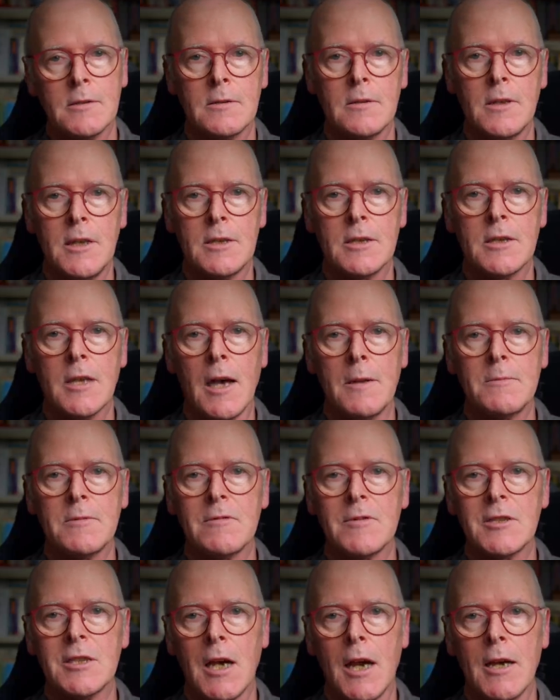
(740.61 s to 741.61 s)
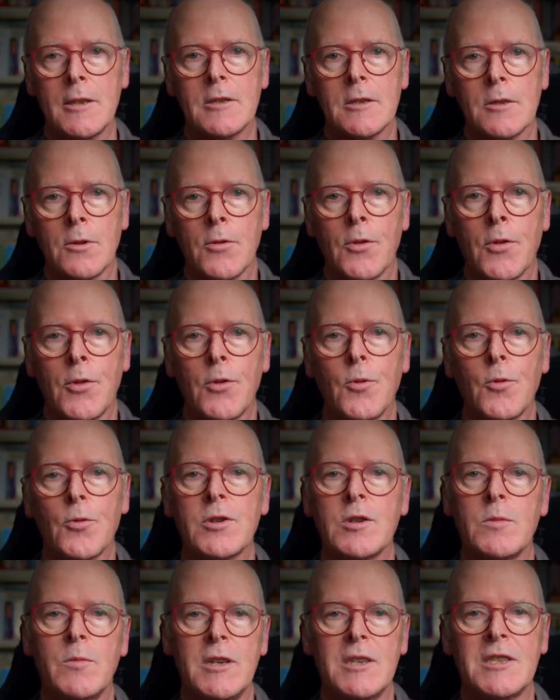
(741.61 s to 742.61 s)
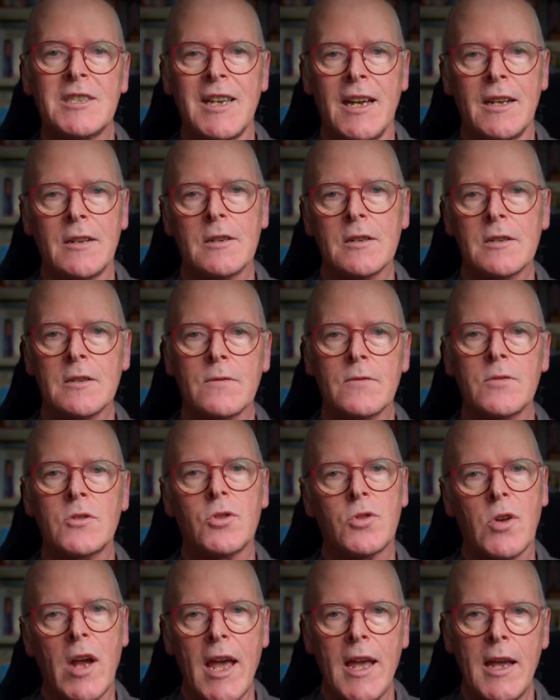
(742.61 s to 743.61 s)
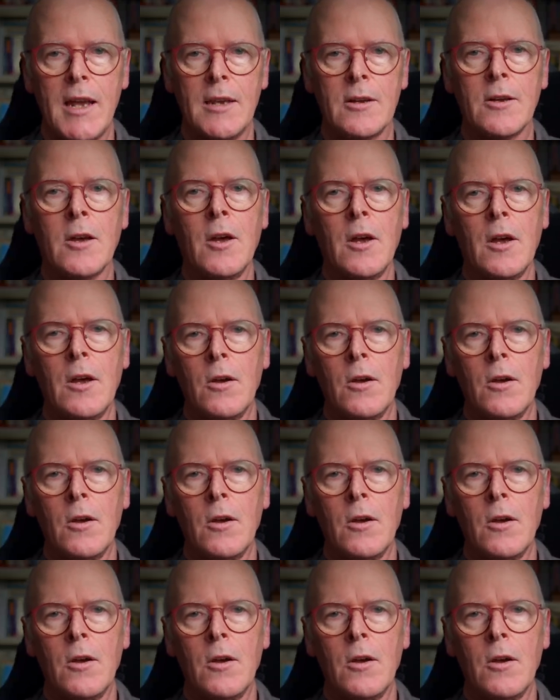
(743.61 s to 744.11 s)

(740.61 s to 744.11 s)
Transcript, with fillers: and these types of sites are thought to be centres of trade